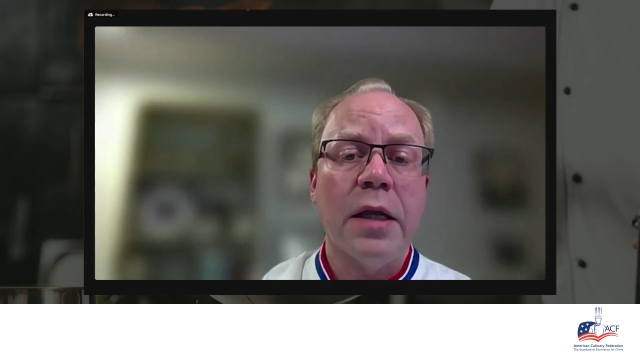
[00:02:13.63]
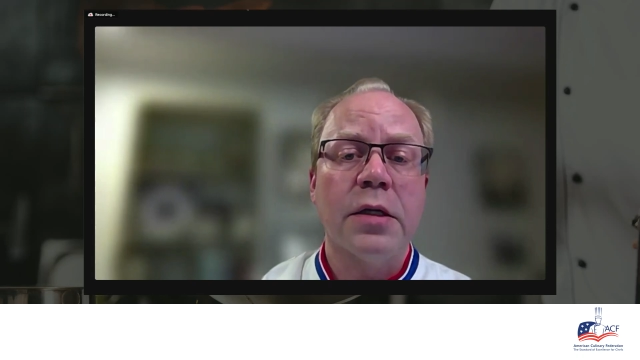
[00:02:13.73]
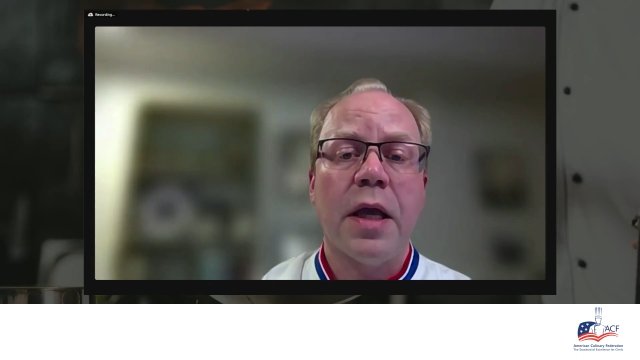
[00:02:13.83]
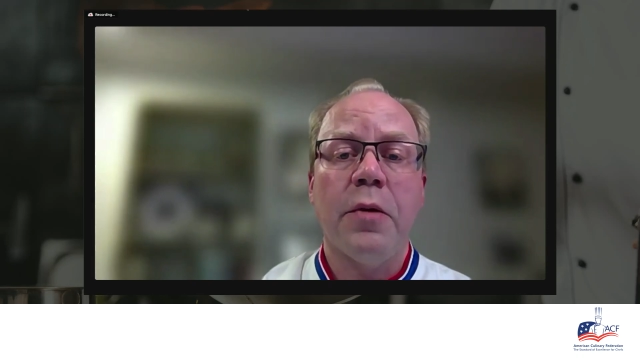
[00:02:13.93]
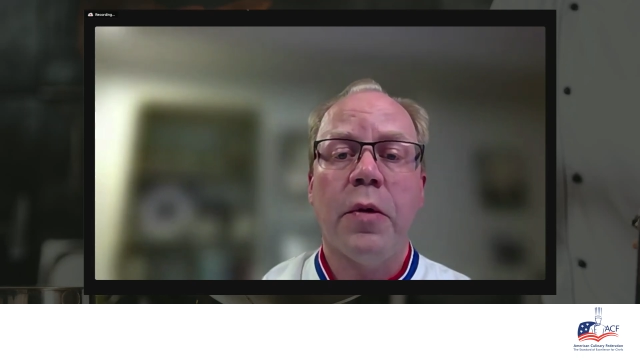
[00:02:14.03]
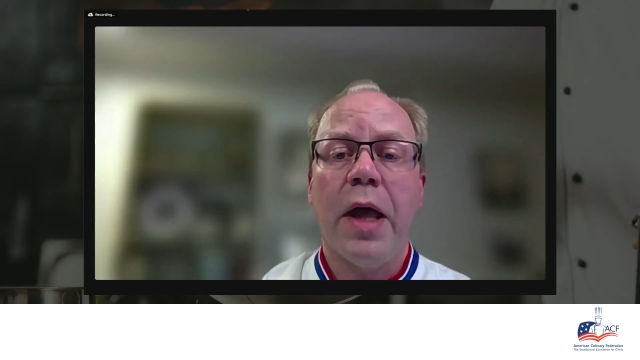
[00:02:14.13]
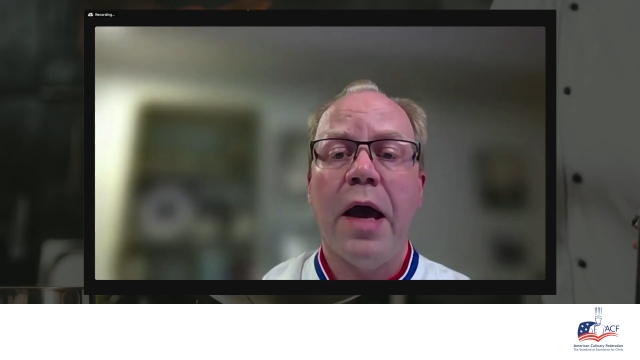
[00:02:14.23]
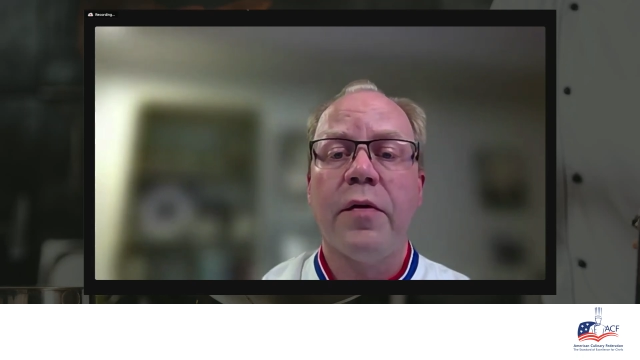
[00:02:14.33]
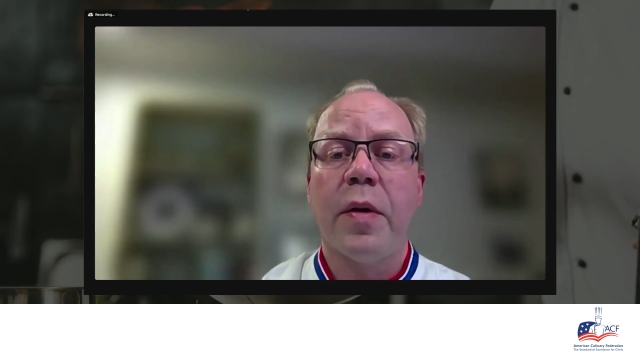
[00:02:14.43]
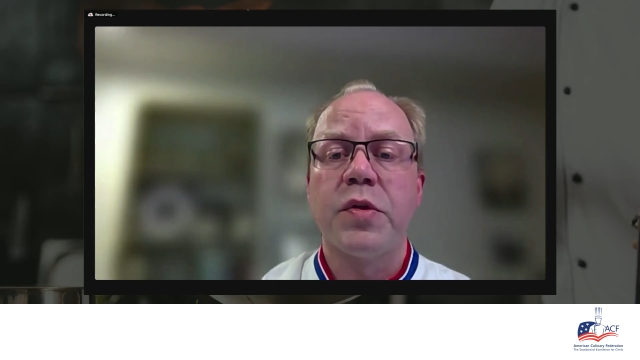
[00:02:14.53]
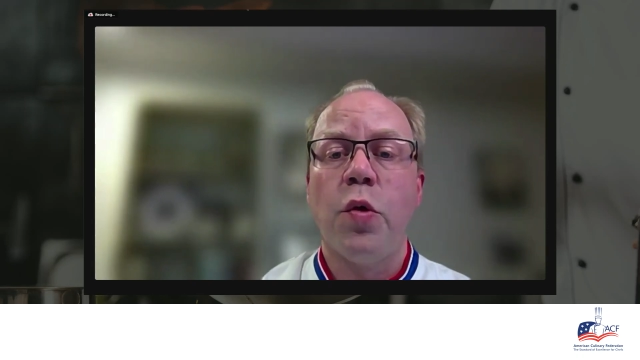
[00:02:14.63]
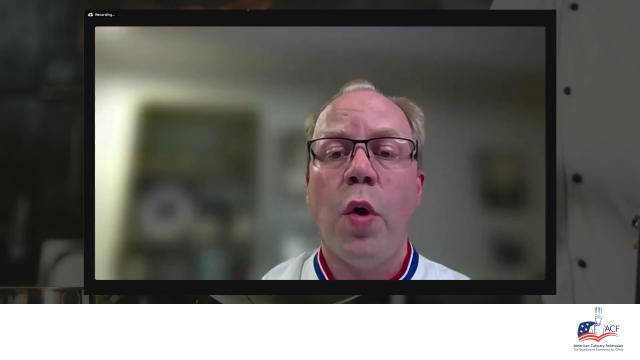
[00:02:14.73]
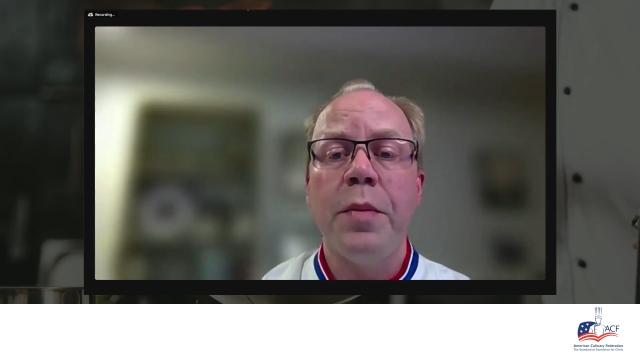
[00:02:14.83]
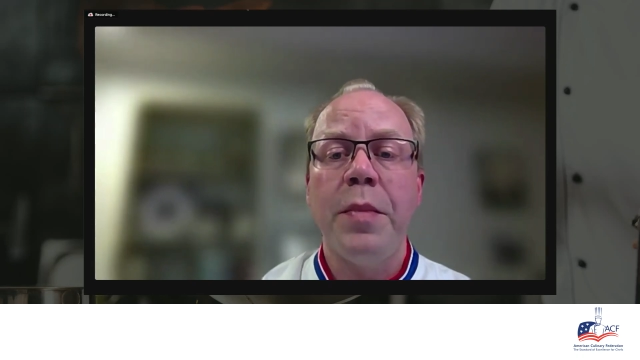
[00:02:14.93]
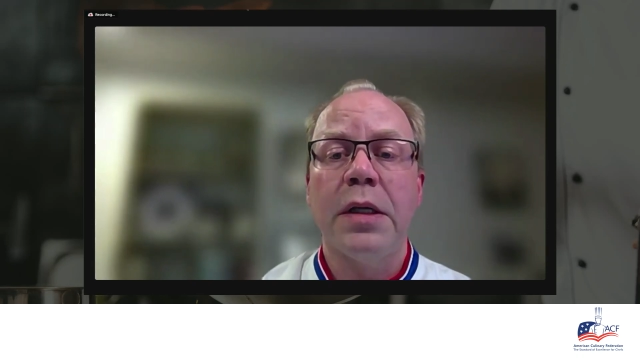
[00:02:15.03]
Each candidate will
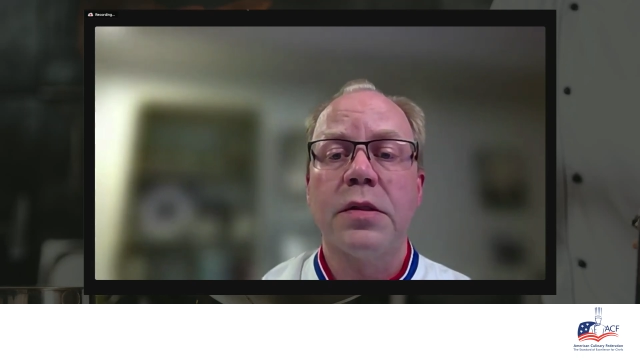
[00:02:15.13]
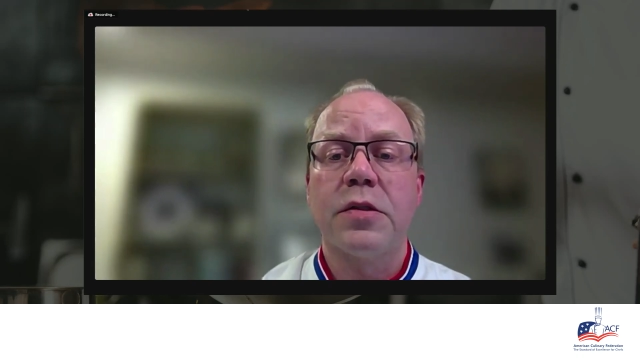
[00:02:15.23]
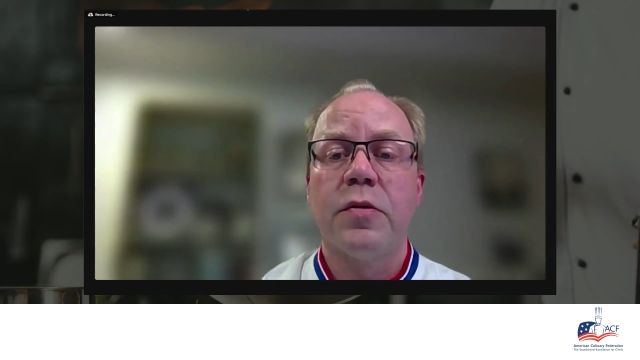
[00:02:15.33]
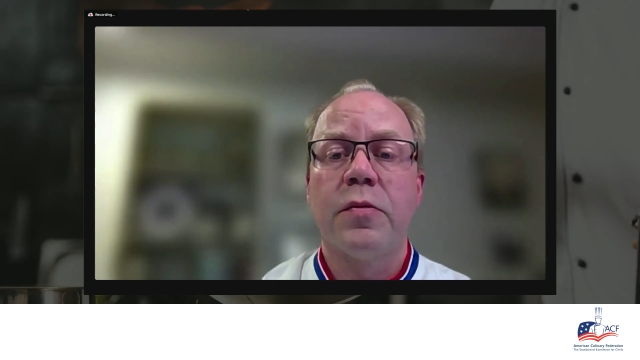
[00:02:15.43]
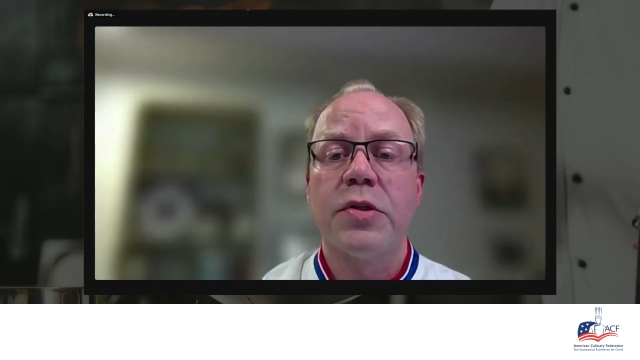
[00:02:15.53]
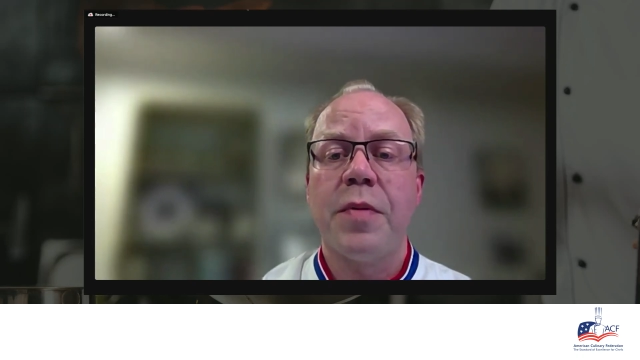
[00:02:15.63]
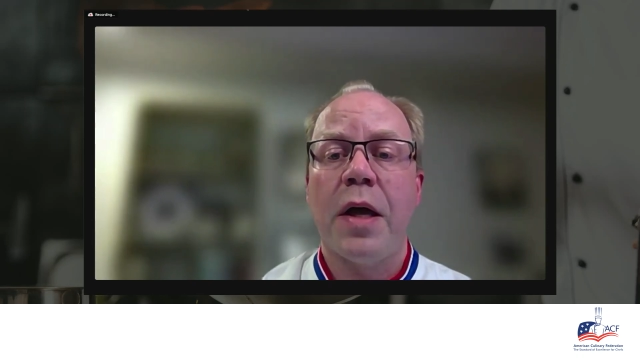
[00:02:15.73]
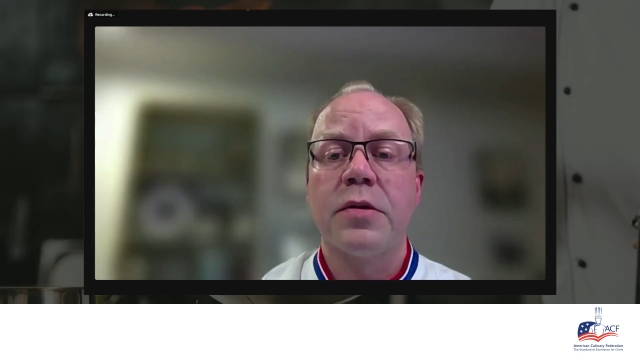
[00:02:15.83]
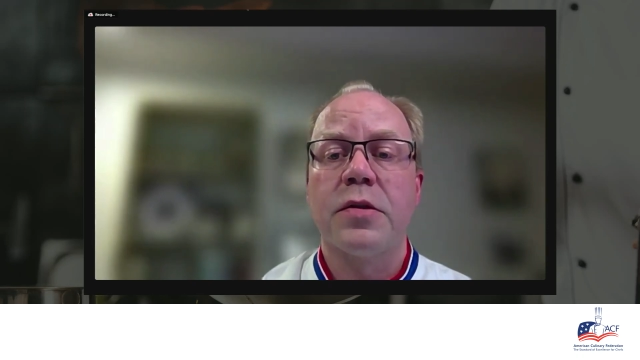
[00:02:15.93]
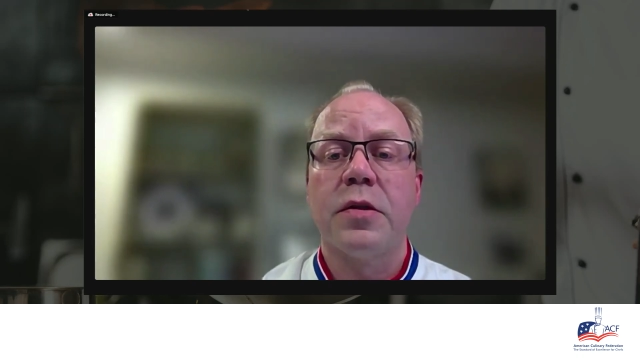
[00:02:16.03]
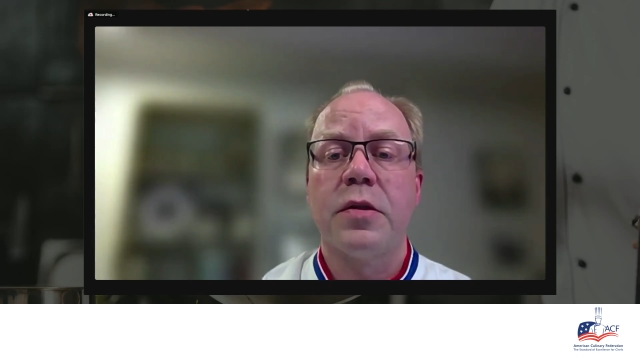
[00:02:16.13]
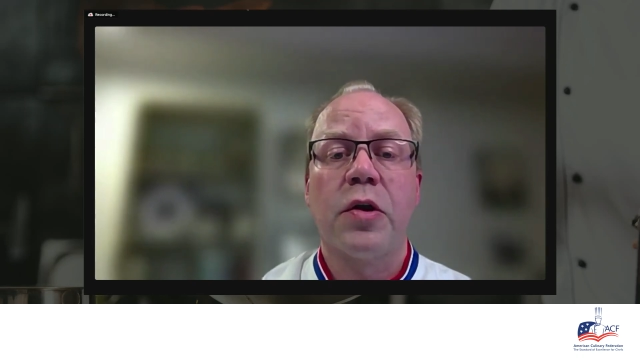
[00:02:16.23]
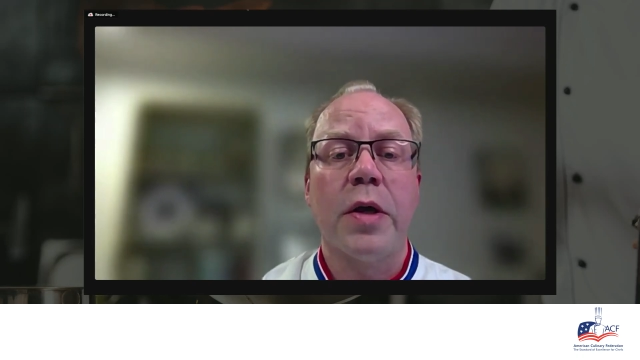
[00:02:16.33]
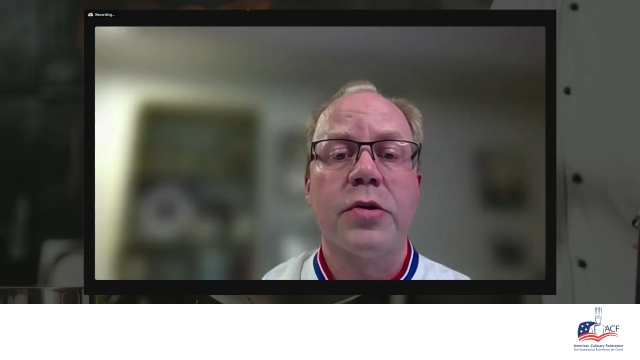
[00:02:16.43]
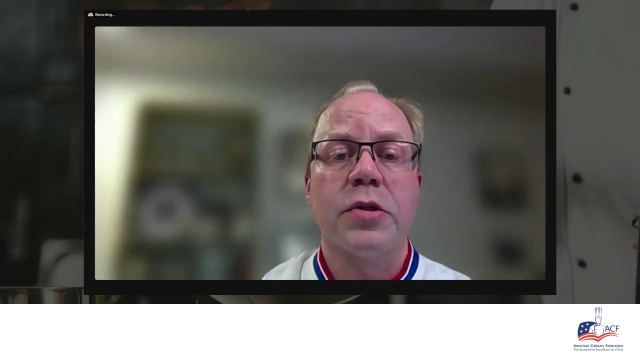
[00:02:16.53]
have up to 1 minute to
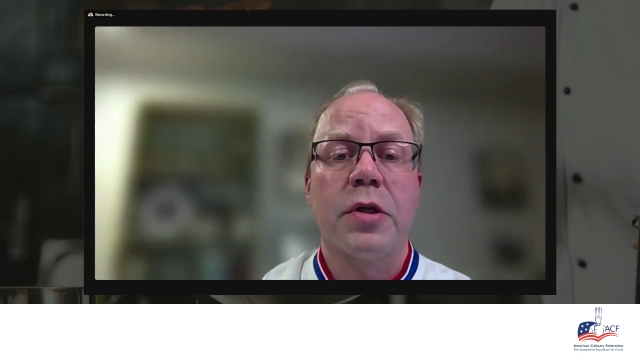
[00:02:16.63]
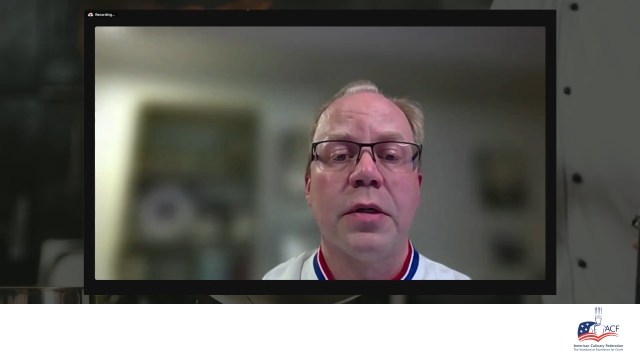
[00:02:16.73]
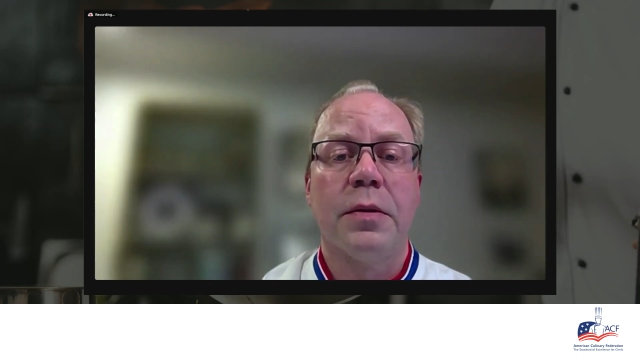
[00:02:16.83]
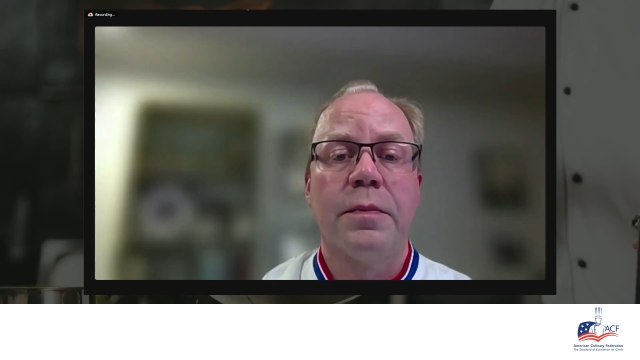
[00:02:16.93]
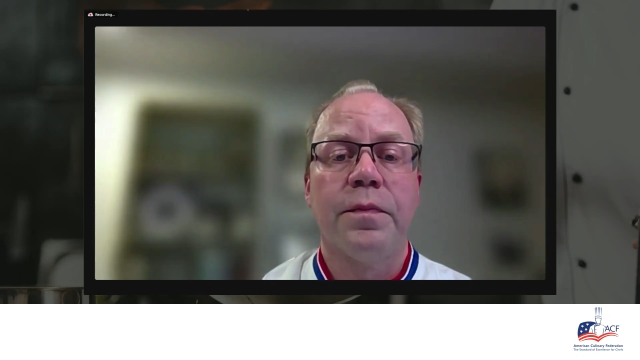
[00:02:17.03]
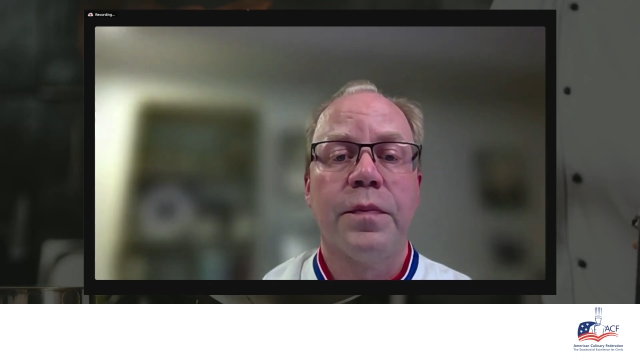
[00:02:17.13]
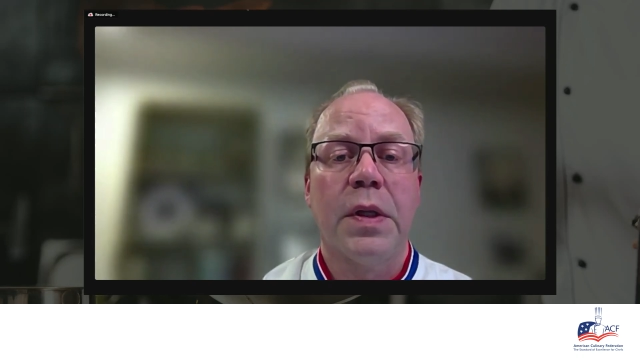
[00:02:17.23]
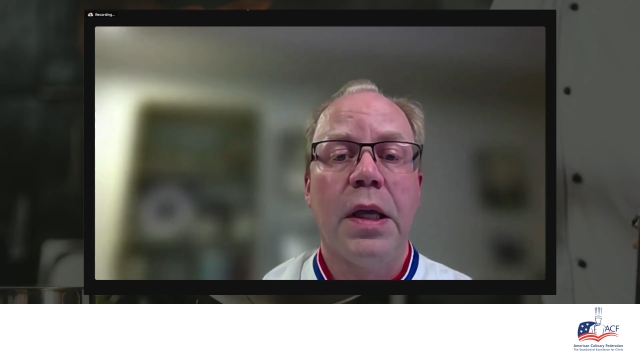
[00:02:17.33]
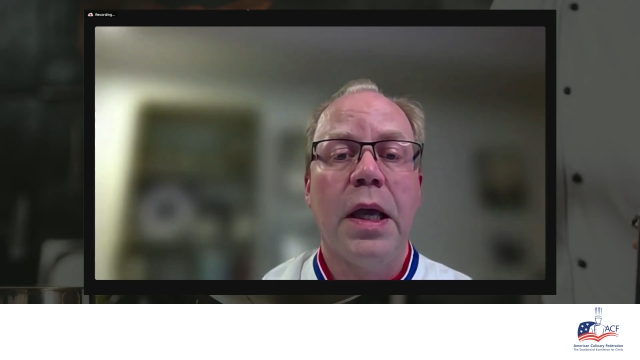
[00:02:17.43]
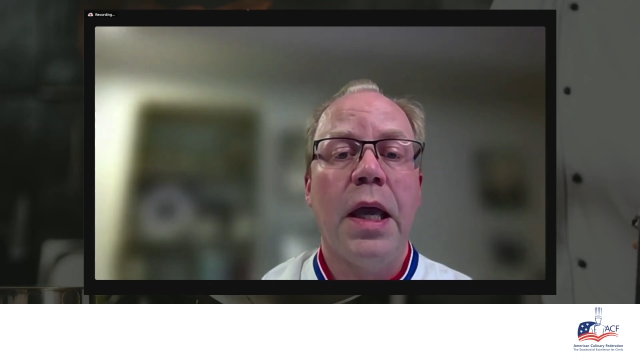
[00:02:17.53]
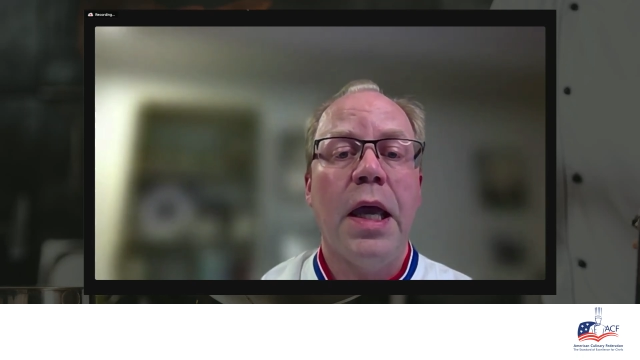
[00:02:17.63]
respond to the question.